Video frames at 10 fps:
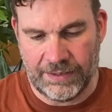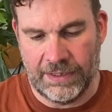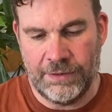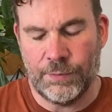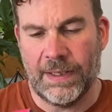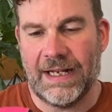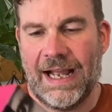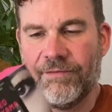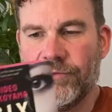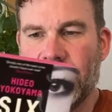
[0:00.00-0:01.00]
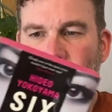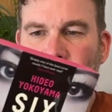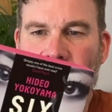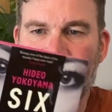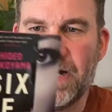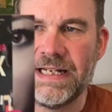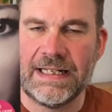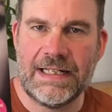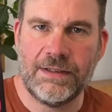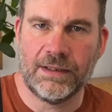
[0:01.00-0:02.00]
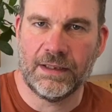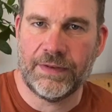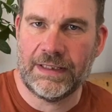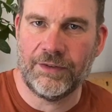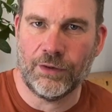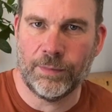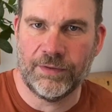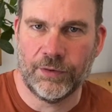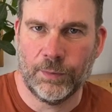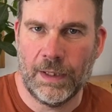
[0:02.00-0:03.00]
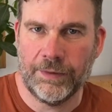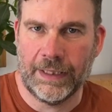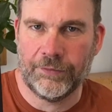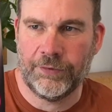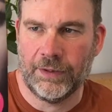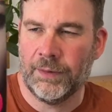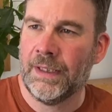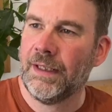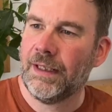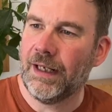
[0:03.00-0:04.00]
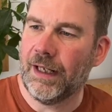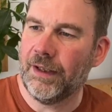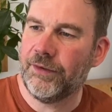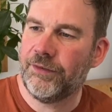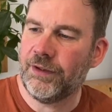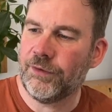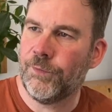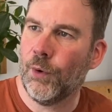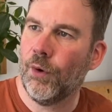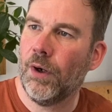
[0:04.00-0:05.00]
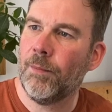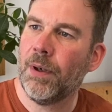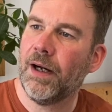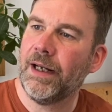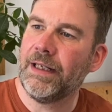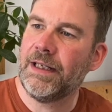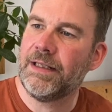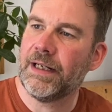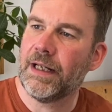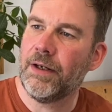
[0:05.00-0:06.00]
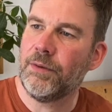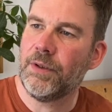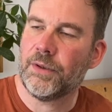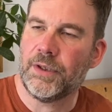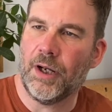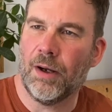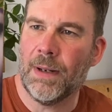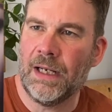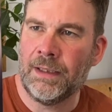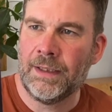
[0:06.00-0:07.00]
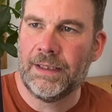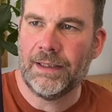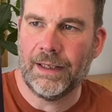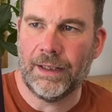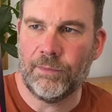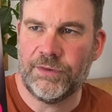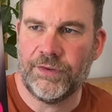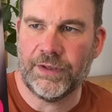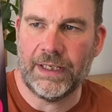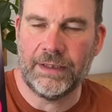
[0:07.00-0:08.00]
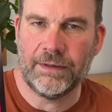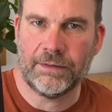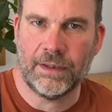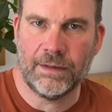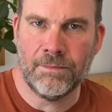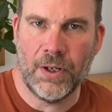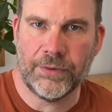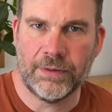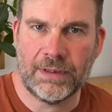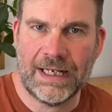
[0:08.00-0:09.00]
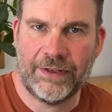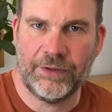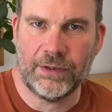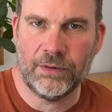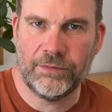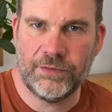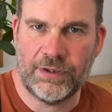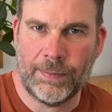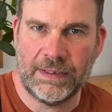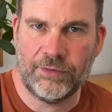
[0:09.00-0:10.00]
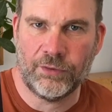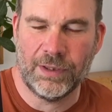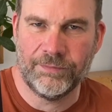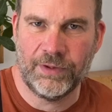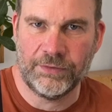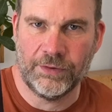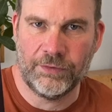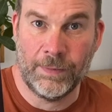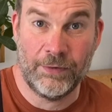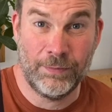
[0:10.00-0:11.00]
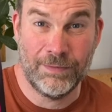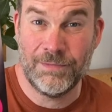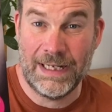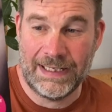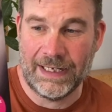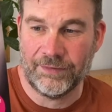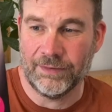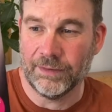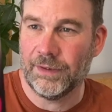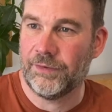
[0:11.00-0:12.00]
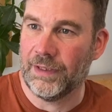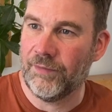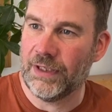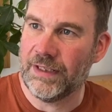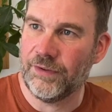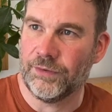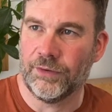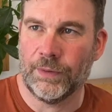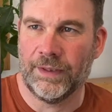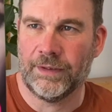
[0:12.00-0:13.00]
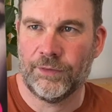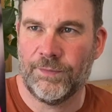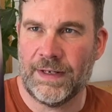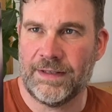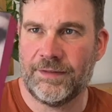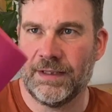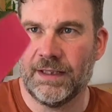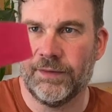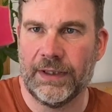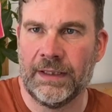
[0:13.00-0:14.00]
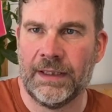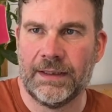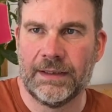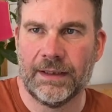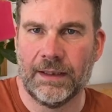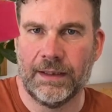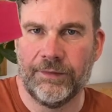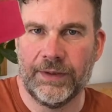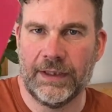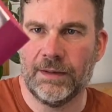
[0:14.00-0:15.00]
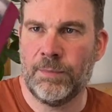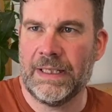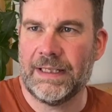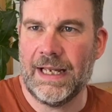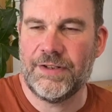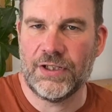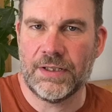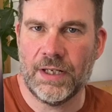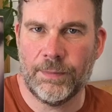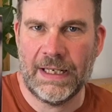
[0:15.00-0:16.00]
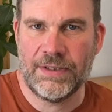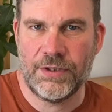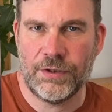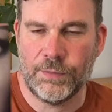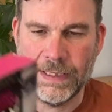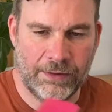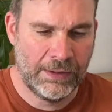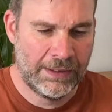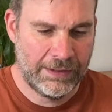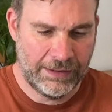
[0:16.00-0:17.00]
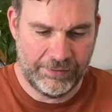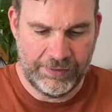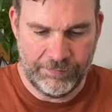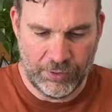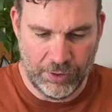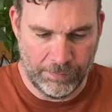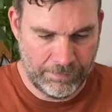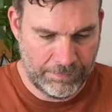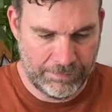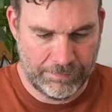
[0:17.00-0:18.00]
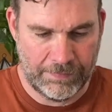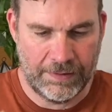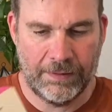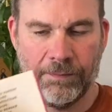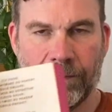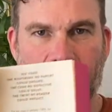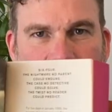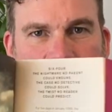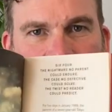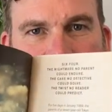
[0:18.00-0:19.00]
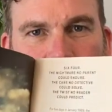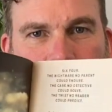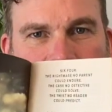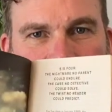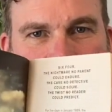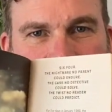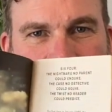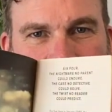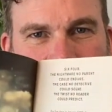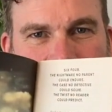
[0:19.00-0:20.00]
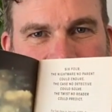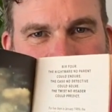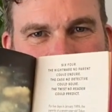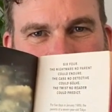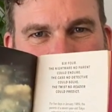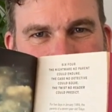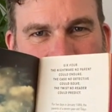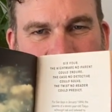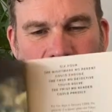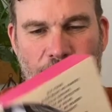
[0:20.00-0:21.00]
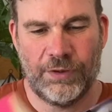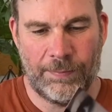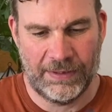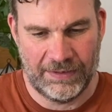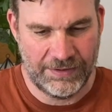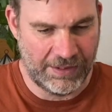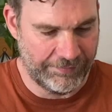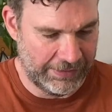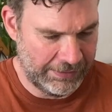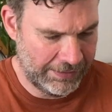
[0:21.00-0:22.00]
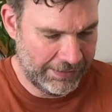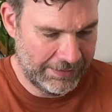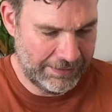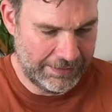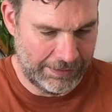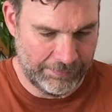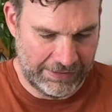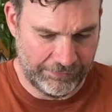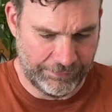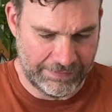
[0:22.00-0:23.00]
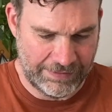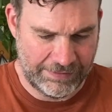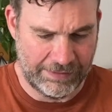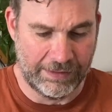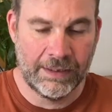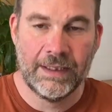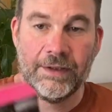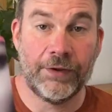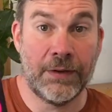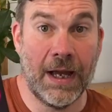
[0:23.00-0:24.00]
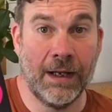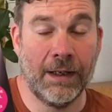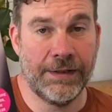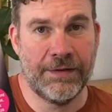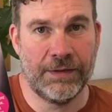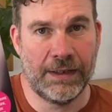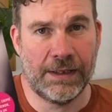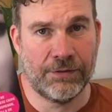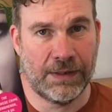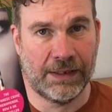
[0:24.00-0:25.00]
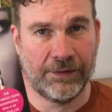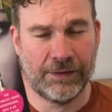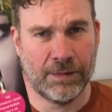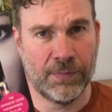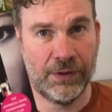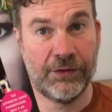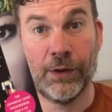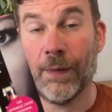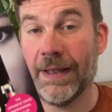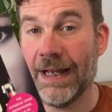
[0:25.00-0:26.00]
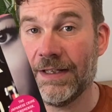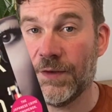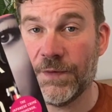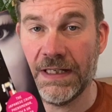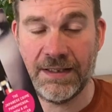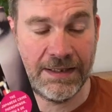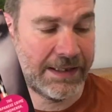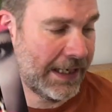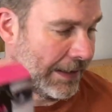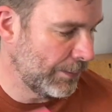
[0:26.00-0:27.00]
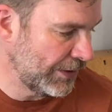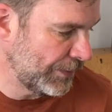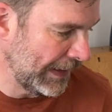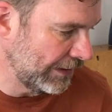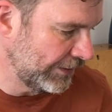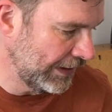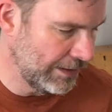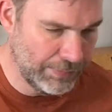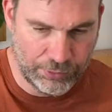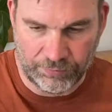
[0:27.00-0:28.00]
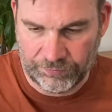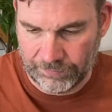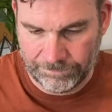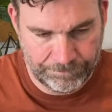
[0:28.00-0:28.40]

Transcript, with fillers: So this is one I haven't read, but I really need to because I've had this copy for a while now. So uh, Six Four by Hideo Yokoyama, uh, which is a kind of modern classic of Japanese crime fiction. It's supposed to be really excellent. It's a lovely edition as well. I think it's a fantastic cover and I love the pink edging to the pages as well. And it's even got a really cool picture inside. I don't know if that's the original Japanese cover, um, but that's fantastic. So yeah, I definitely need to read this at some point. So anyway, that is Venus's name spelled in books.